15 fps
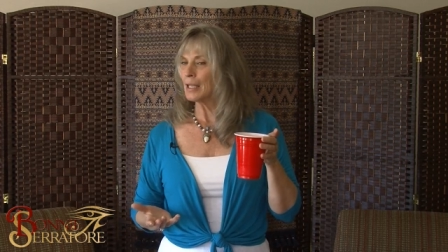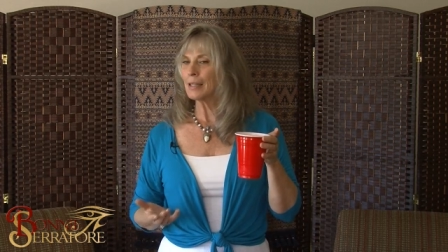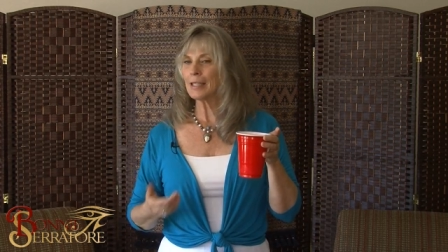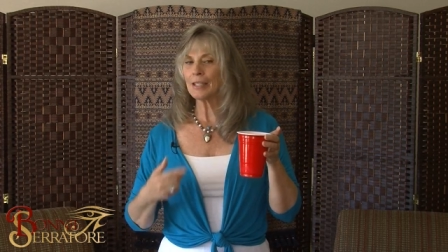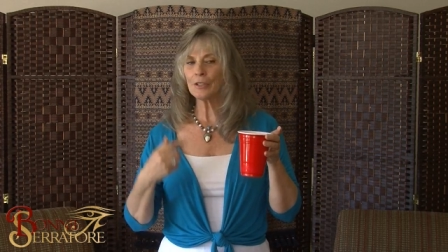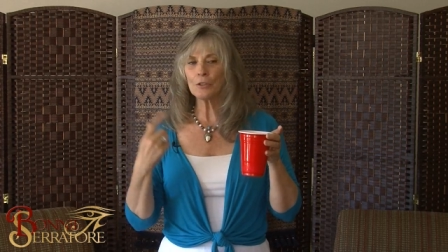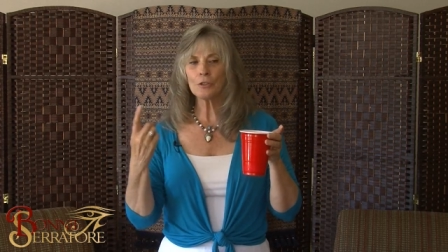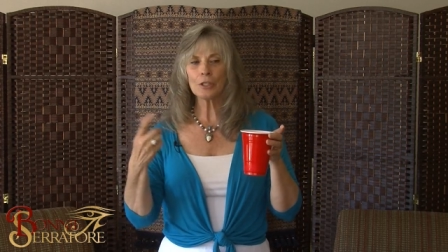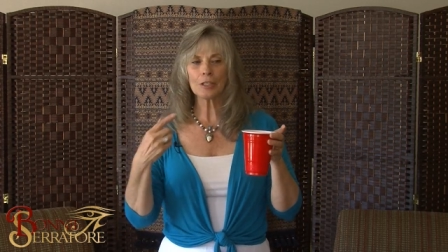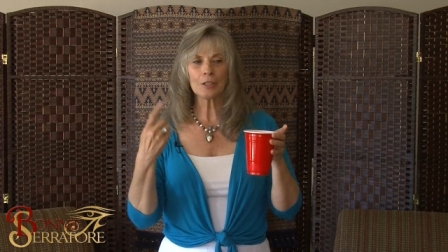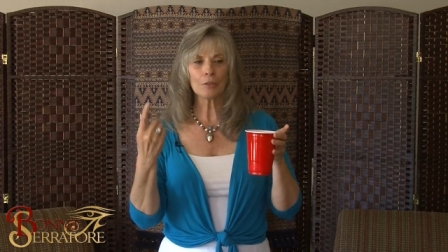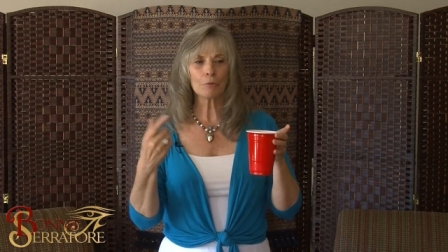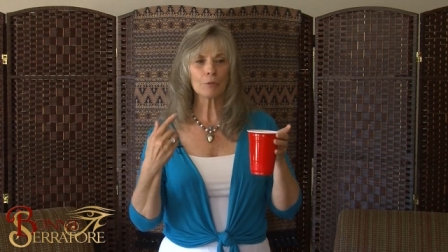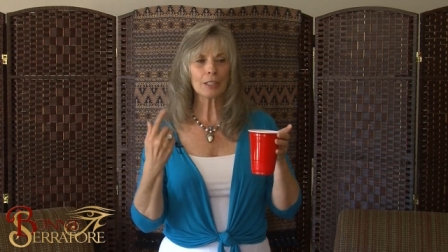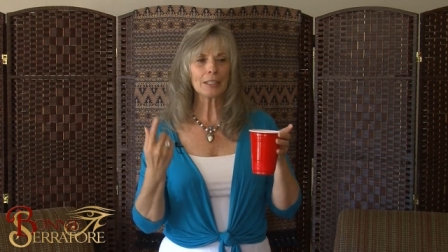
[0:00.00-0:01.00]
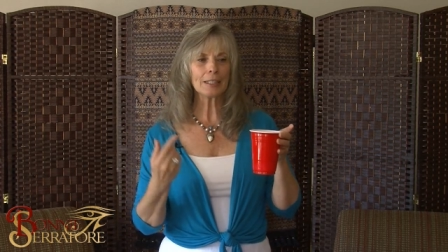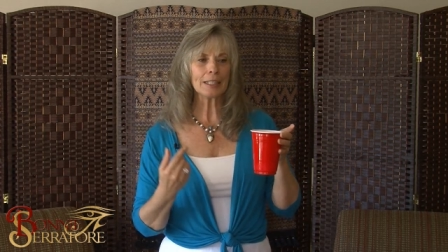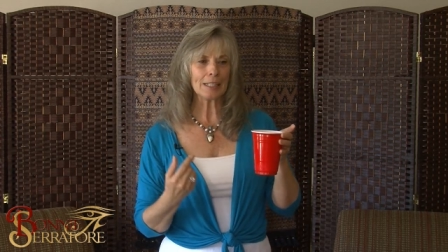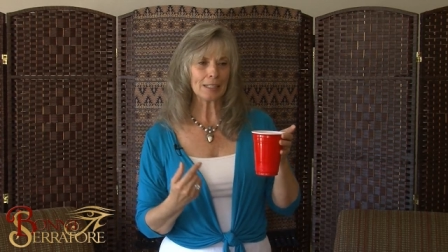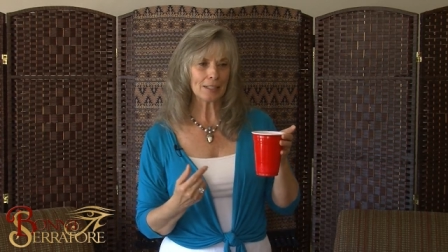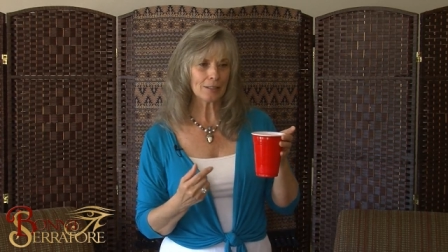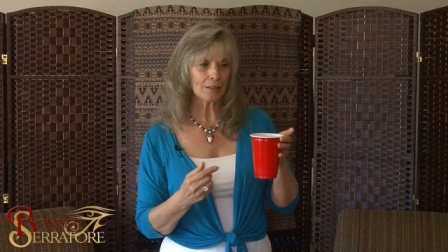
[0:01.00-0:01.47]
that you didn't
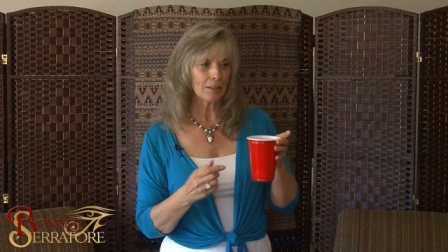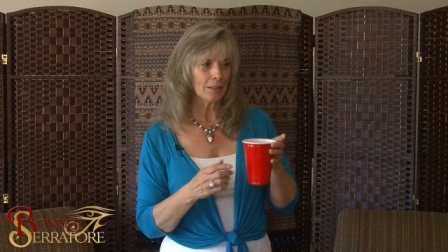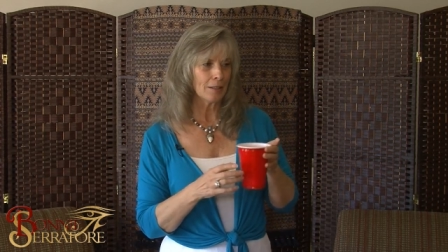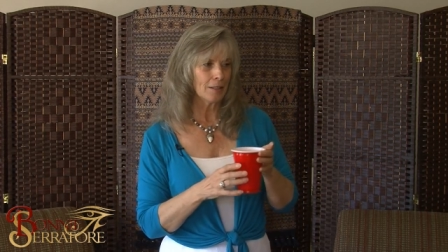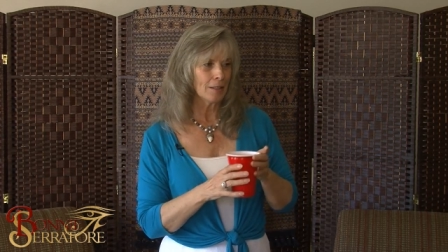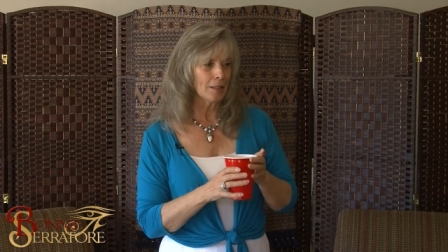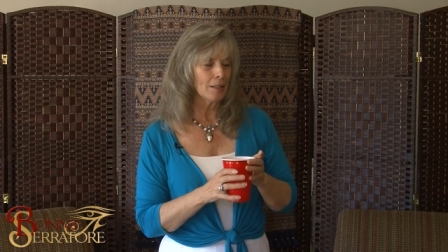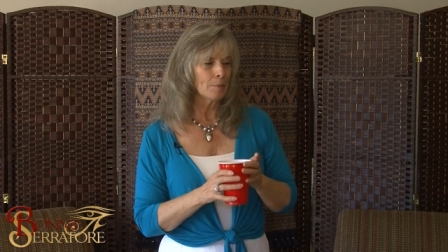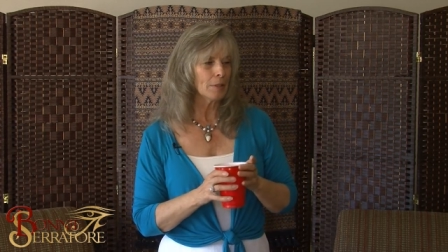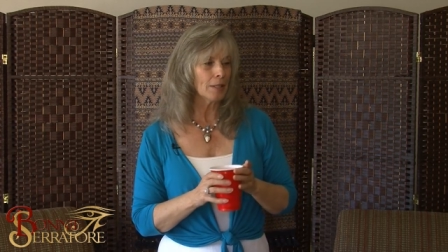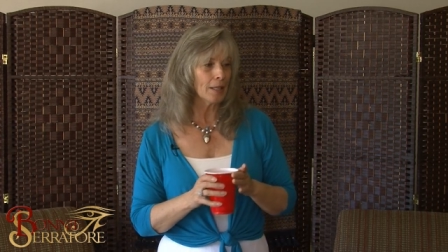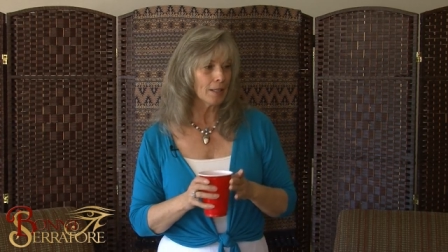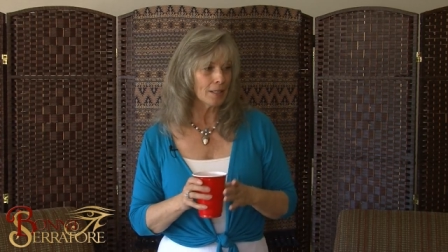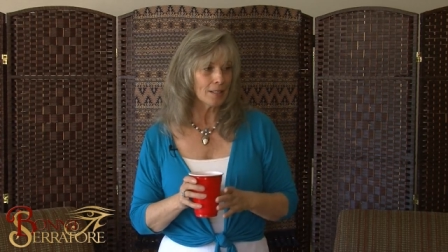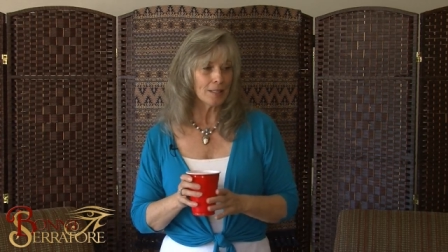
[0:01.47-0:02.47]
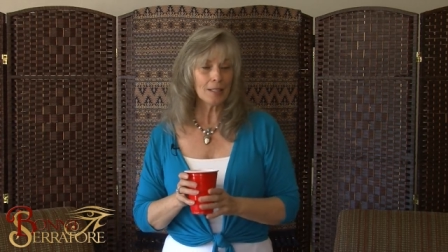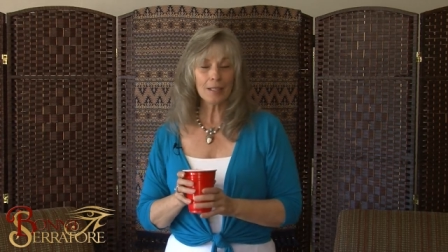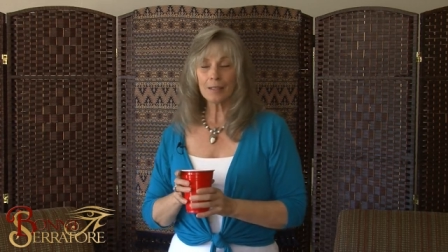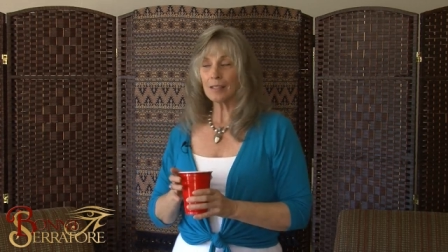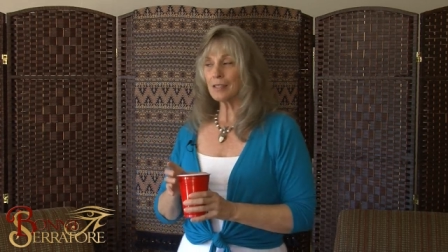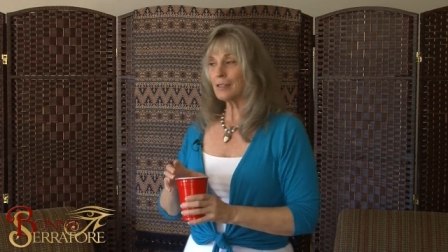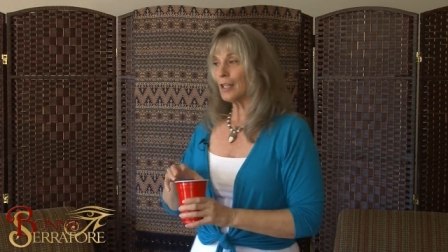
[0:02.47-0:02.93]
release. But like I
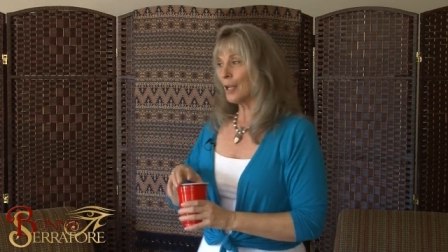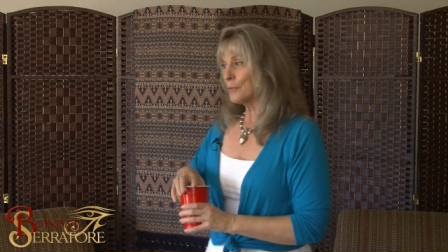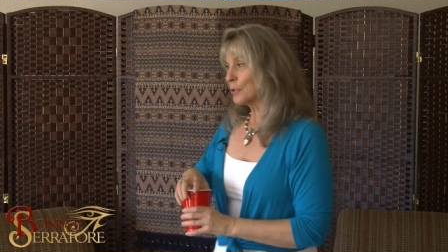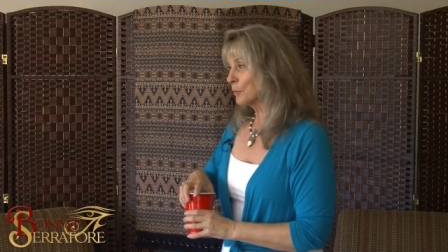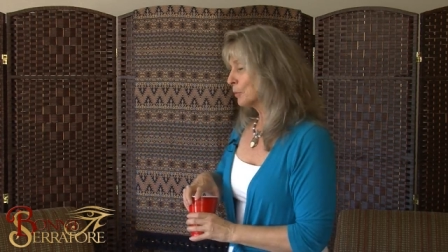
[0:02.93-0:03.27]
said, this time you're